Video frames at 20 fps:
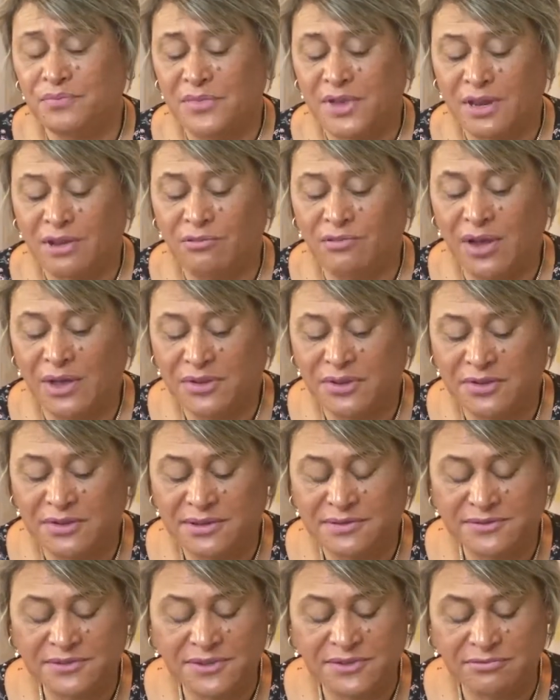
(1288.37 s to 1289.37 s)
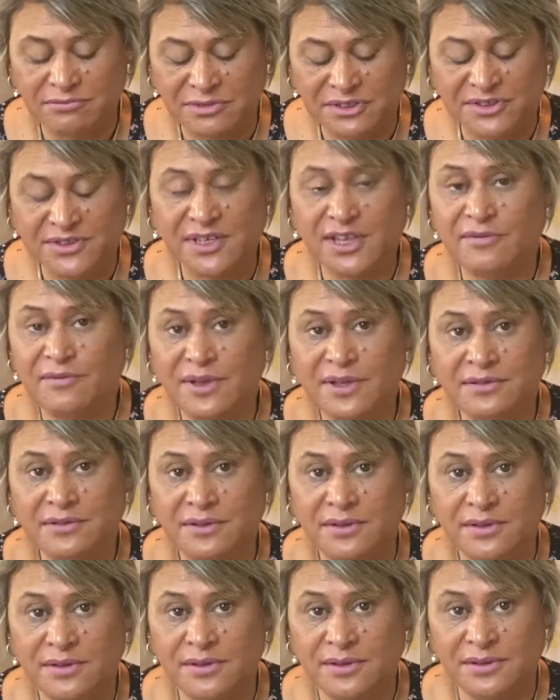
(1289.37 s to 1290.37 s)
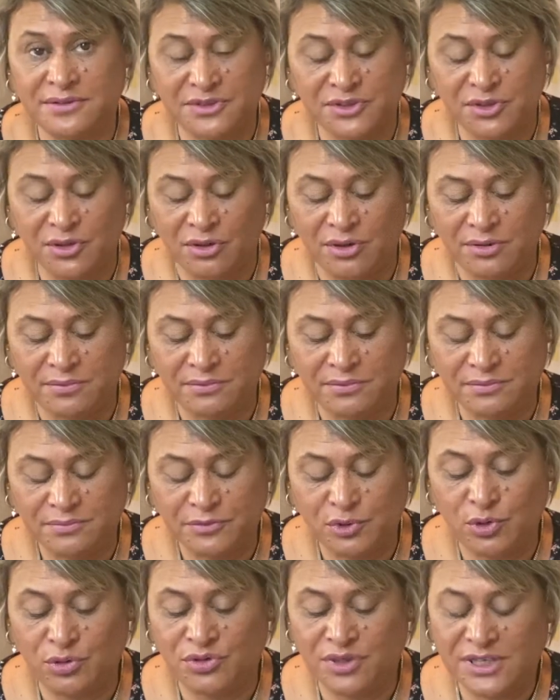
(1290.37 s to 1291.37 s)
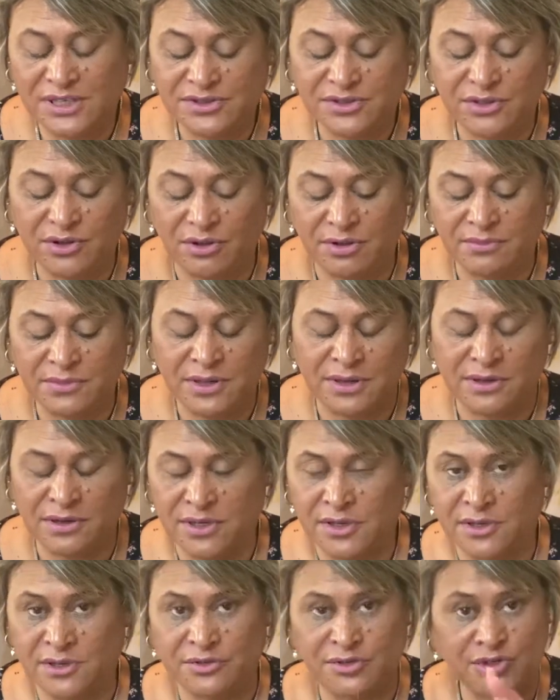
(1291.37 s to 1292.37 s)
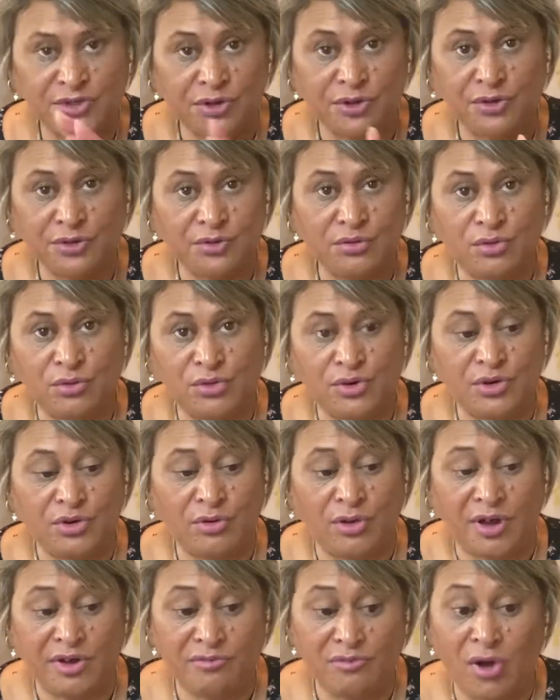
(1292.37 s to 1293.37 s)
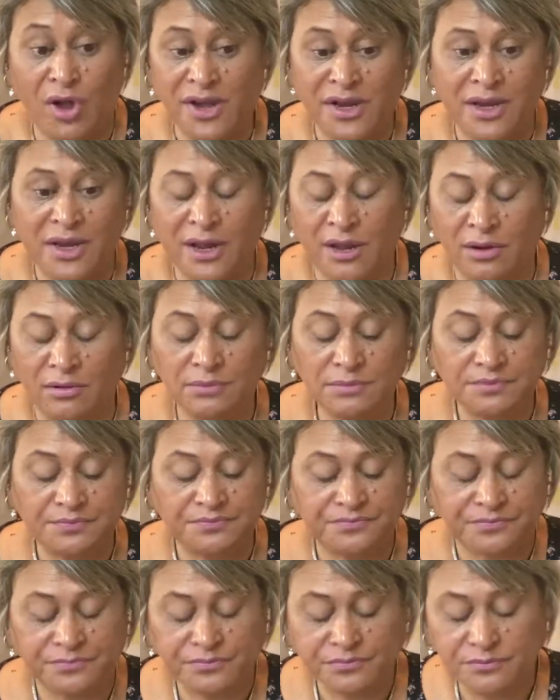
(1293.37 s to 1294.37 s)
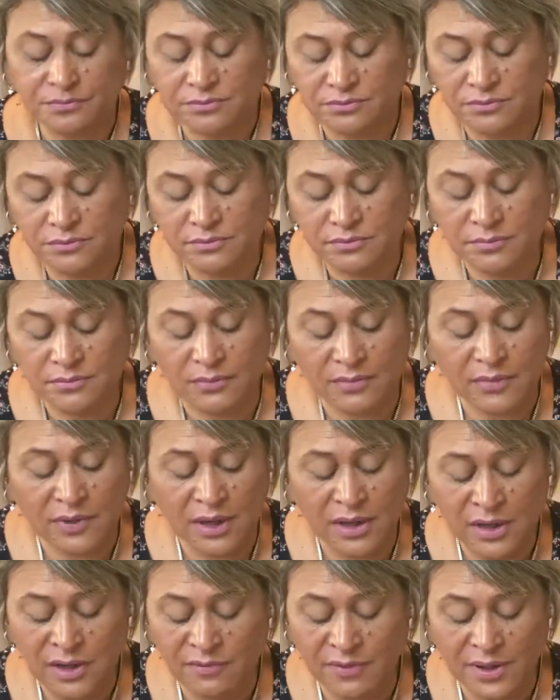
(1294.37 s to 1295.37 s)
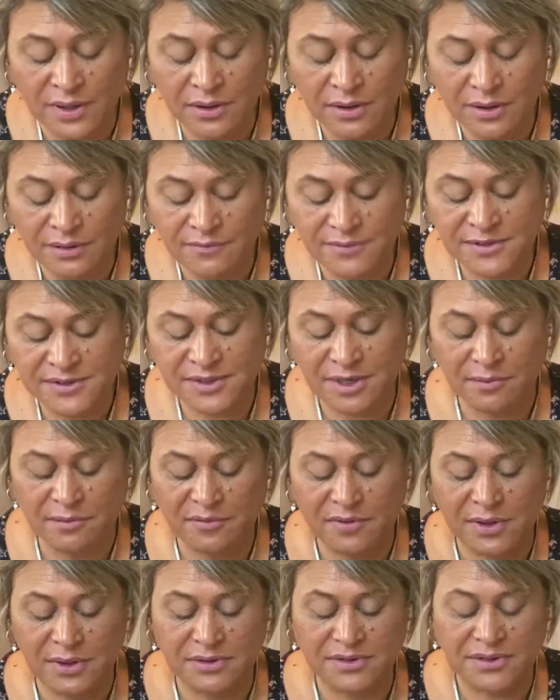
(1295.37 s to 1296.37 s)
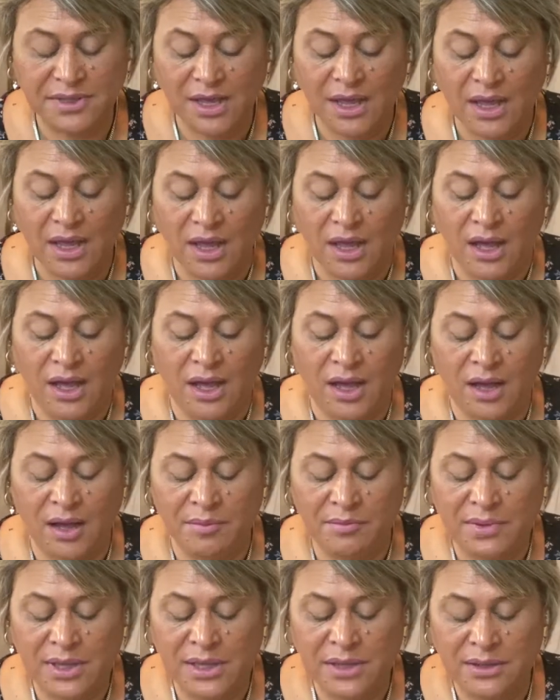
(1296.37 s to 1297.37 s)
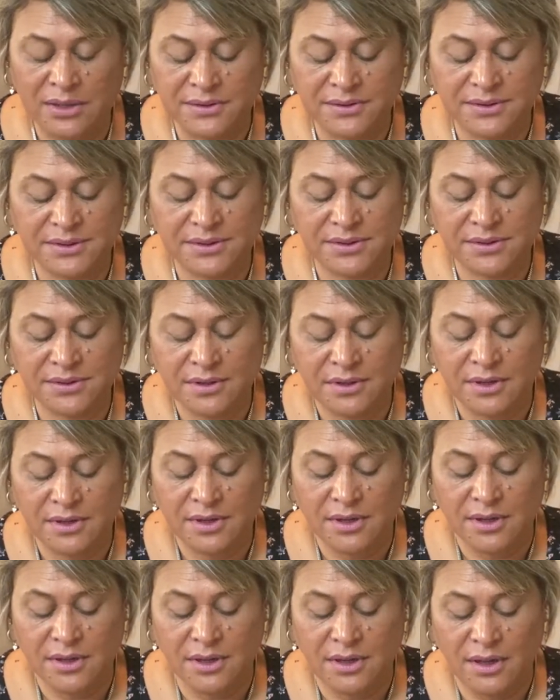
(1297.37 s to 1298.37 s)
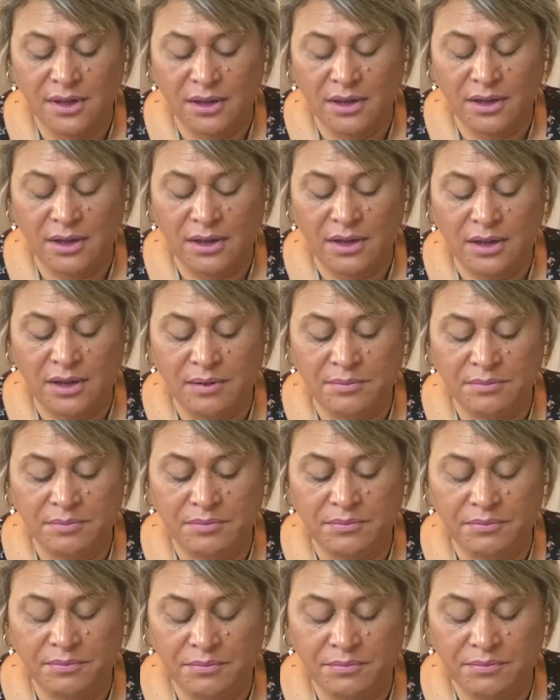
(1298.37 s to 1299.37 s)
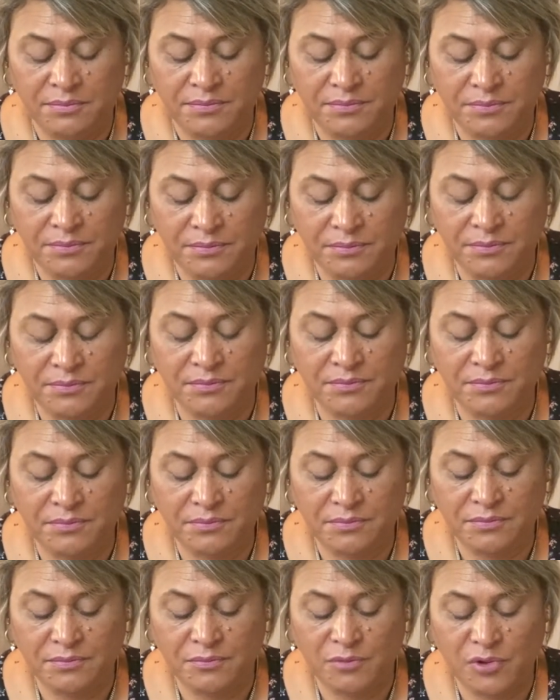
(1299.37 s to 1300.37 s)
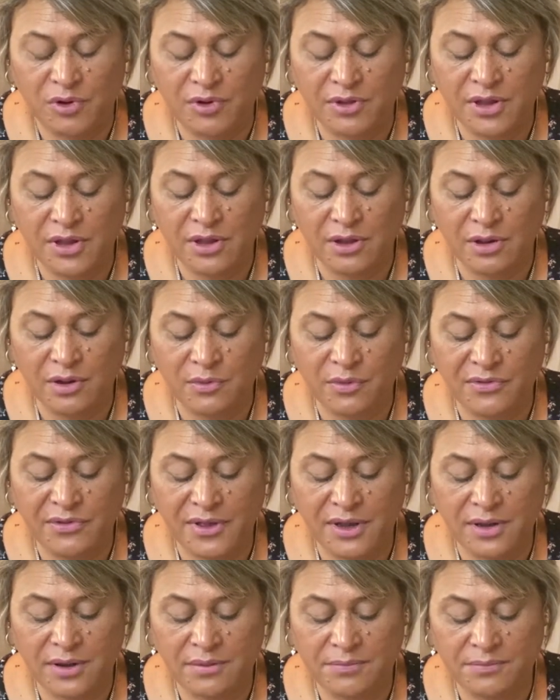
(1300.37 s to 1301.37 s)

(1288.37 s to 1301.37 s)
rather than receiving this time, or these time, and soon, or like right now, even for some of you. And it's, where are they going with that?